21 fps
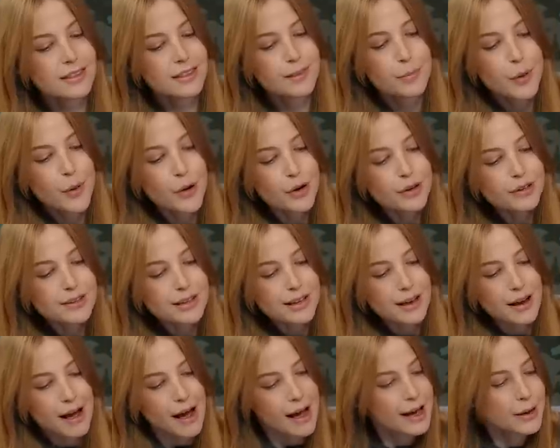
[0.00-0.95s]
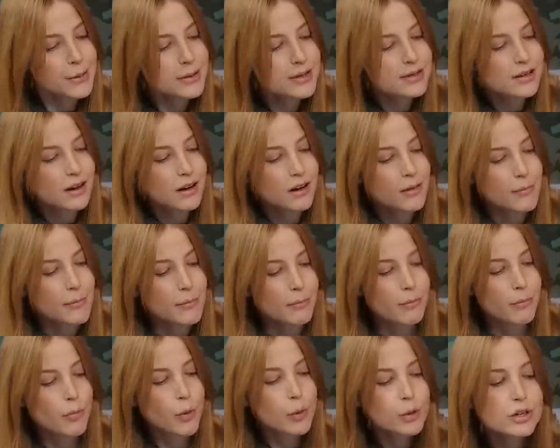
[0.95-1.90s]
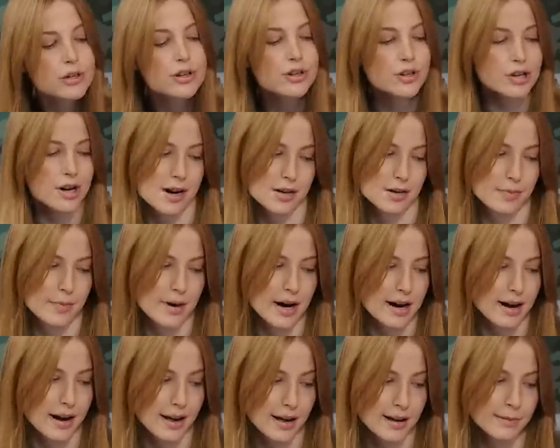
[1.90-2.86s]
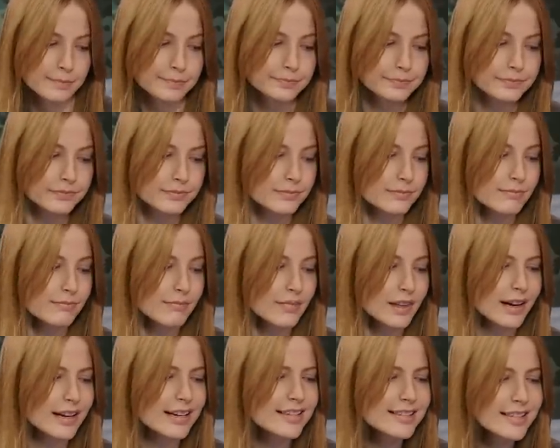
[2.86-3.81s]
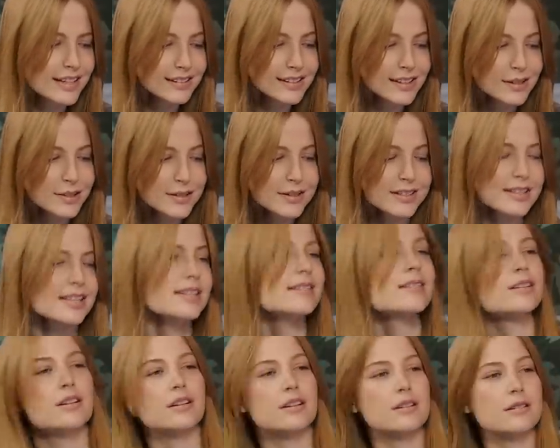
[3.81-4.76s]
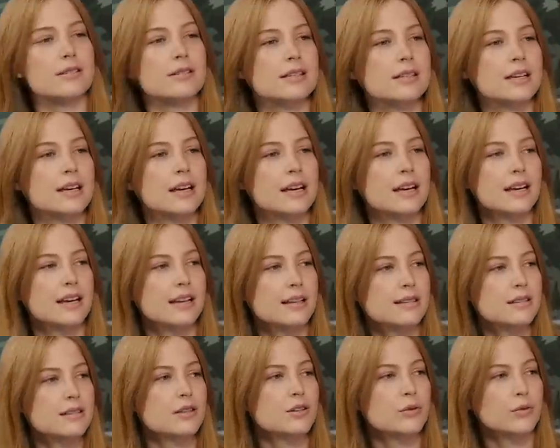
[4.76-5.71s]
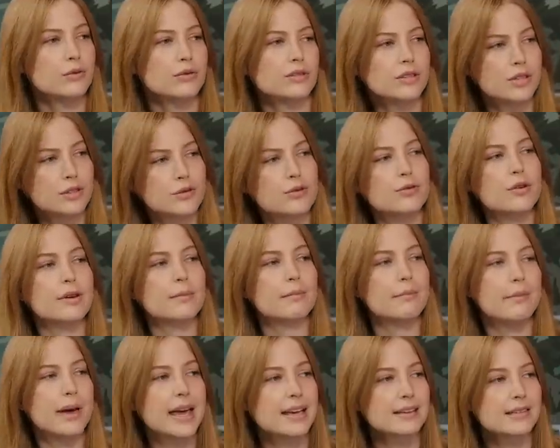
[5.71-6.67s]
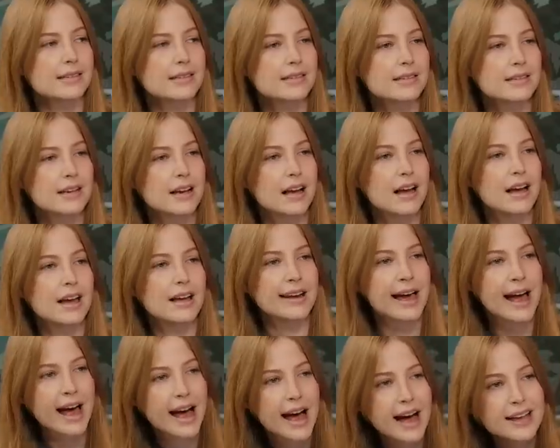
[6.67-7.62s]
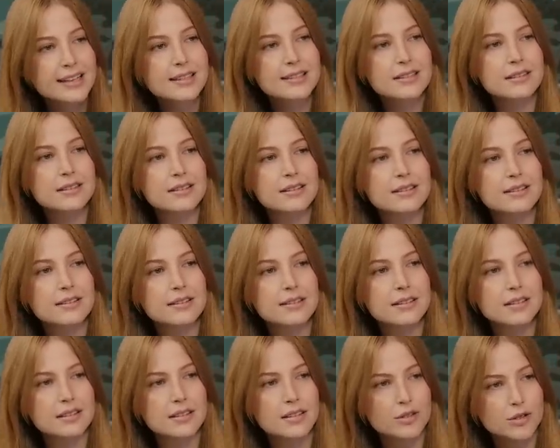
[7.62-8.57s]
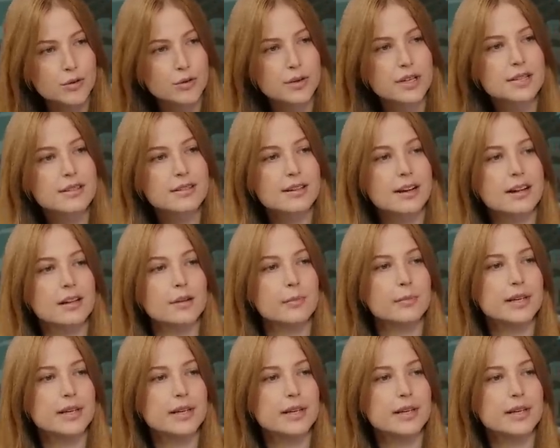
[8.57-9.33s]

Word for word: the part that I was more shocked by is that Little Caesars is Det Detroit based and has the Detroit style